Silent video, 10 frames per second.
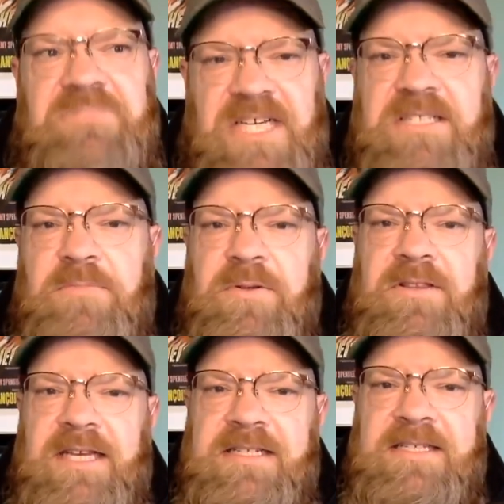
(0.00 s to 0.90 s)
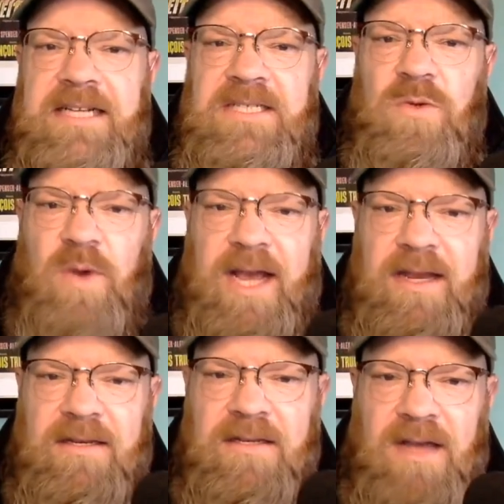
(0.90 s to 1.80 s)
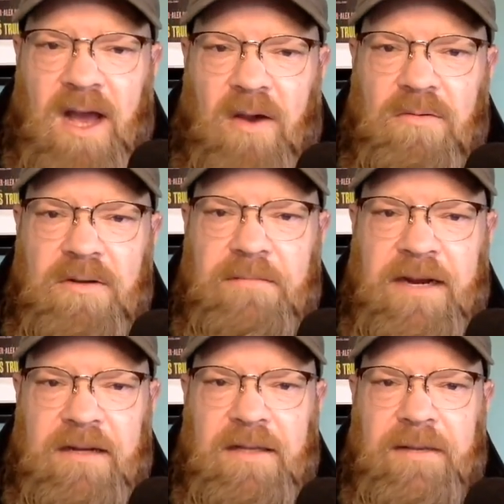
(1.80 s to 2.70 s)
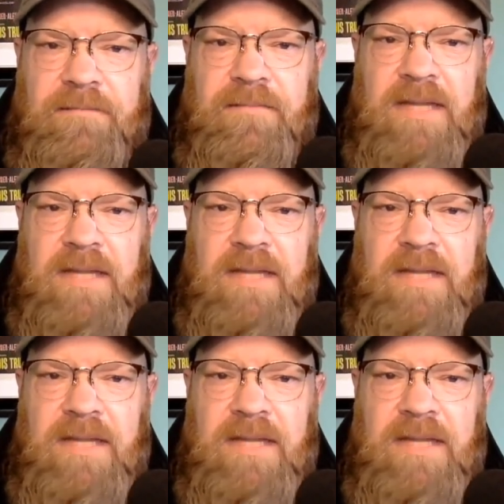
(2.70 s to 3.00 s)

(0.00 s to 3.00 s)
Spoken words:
Chesa Boudin thinks that's the way to go, apparently.